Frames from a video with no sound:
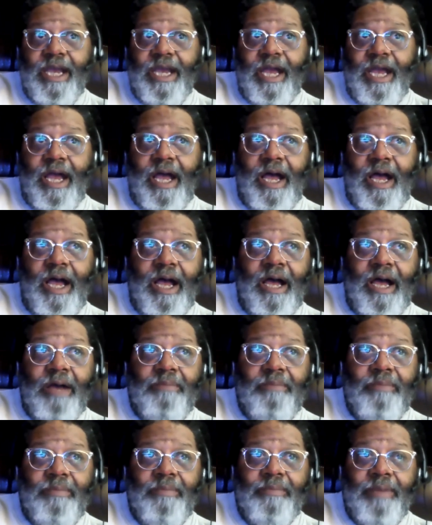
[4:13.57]

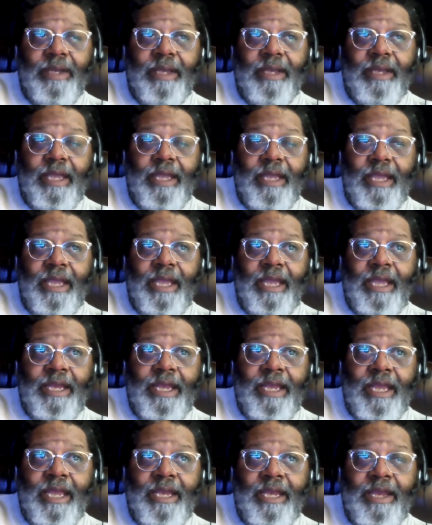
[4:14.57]
Um, in
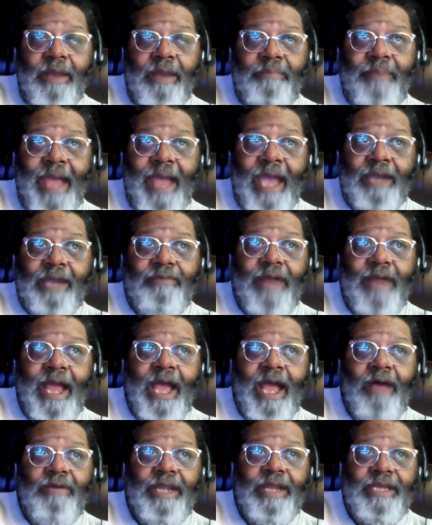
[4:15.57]
in their
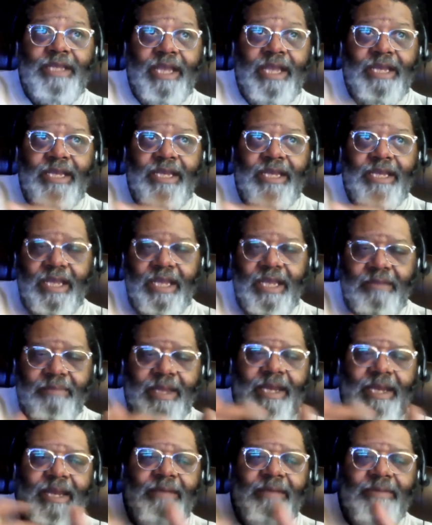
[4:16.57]
background, and then him
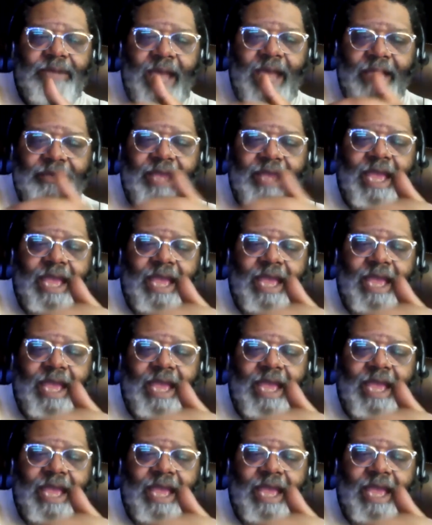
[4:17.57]
and Dr.